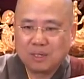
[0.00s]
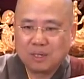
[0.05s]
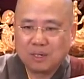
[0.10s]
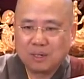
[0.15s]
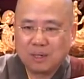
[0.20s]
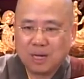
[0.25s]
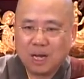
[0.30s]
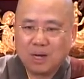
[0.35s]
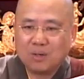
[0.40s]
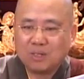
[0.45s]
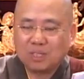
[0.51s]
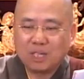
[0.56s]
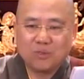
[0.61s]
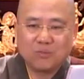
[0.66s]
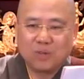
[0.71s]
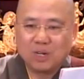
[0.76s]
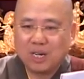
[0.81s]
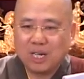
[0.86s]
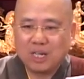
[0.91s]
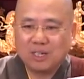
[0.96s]
How are they
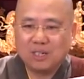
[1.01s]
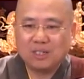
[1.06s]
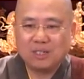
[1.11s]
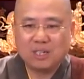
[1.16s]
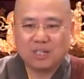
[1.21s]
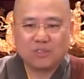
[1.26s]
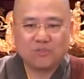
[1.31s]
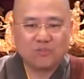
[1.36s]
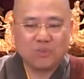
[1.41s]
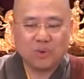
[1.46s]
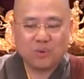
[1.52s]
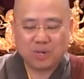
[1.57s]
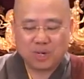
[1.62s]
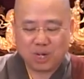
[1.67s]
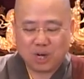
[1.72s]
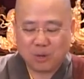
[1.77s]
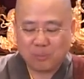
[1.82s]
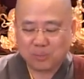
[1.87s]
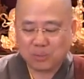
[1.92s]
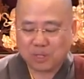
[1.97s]
related? It's very
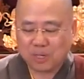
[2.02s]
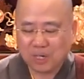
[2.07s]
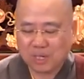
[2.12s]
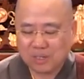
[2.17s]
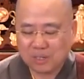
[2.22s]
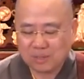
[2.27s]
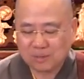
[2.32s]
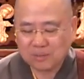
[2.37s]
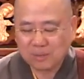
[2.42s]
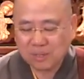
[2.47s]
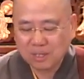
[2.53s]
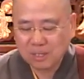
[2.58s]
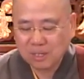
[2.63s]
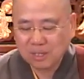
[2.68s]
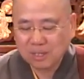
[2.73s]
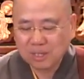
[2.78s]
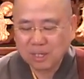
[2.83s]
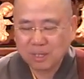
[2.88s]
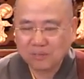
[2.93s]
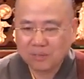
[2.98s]
complicated.
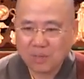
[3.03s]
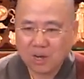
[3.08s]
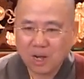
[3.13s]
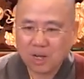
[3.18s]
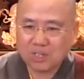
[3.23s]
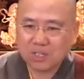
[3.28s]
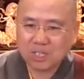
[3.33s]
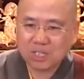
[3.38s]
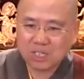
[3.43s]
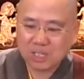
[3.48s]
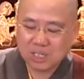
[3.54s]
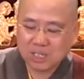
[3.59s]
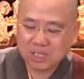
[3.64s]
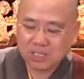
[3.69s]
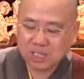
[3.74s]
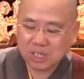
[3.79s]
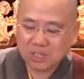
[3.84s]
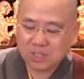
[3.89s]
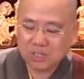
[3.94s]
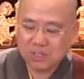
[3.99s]
If causes and
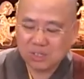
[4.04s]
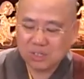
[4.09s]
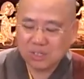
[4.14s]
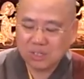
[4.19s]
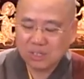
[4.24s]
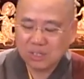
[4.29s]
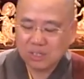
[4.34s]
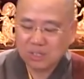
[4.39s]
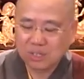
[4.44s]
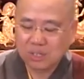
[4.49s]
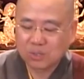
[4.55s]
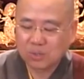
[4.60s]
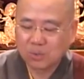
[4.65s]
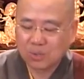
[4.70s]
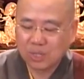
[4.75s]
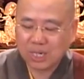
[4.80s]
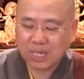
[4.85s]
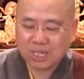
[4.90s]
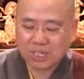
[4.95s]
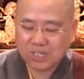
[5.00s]
conditions
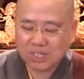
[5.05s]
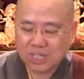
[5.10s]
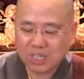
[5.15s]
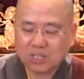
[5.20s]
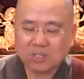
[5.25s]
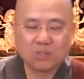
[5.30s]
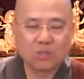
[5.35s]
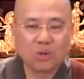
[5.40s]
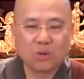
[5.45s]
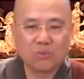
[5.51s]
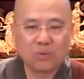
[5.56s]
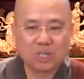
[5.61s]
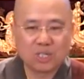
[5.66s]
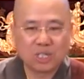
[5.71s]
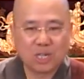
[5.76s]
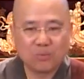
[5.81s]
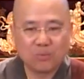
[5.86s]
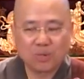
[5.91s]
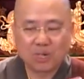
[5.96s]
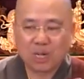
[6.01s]
do not exist, no
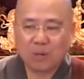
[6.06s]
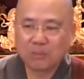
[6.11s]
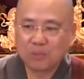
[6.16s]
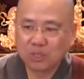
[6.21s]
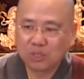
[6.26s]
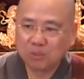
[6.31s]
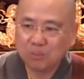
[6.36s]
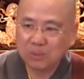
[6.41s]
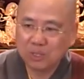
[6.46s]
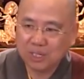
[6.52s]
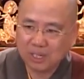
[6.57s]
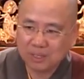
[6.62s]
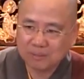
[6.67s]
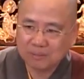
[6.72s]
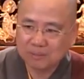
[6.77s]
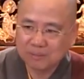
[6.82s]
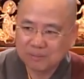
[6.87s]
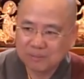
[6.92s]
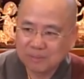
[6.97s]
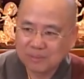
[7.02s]
result will come into
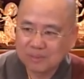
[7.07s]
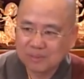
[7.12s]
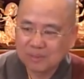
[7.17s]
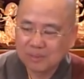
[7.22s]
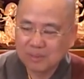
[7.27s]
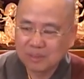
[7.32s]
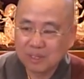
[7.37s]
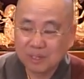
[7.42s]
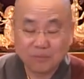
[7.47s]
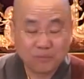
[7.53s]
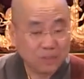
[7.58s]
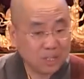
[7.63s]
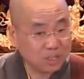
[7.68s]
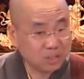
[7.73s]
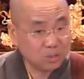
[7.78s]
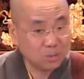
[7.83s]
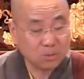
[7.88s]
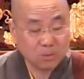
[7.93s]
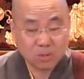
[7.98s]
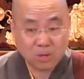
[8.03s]
being. If
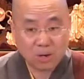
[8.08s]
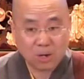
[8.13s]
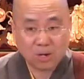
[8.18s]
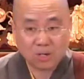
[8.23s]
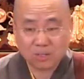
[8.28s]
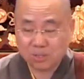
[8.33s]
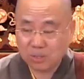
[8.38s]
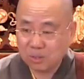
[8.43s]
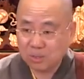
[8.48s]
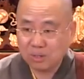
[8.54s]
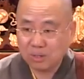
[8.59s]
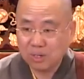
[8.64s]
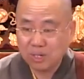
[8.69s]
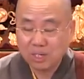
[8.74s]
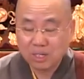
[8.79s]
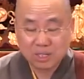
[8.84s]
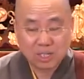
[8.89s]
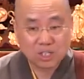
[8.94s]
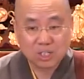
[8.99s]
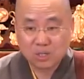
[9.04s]
there's no cause,
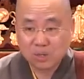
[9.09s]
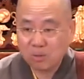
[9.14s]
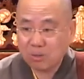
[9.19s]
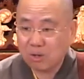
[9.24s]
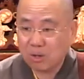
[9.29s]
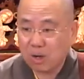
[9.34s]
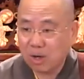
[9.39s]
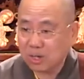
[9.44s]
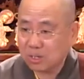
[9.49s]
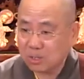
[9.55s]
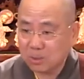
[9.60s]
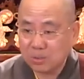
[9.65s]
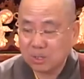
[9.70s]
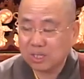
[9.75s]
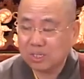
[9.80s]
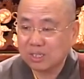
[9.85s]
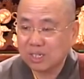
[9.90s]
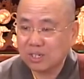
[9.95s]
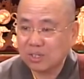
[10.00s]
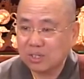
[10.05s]
no
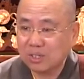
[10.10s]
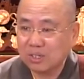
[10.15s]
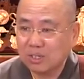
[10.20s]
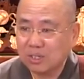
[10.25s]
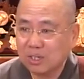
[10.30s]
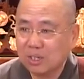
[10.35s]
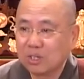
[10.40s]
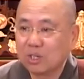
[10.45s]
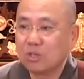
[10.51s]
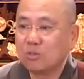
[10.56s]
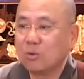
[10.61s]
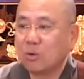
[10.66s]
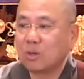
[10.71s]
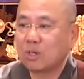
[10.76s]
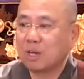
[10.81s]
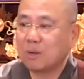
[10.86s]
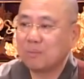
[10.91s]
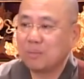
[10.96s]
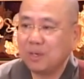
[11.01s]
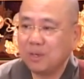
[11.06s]
conditions, you
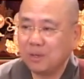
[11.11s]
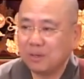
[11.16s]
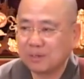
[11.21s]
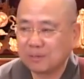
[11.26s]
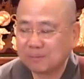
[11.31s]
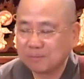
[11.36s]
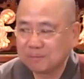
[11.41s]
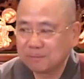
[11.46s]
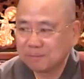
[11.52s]
won't come here.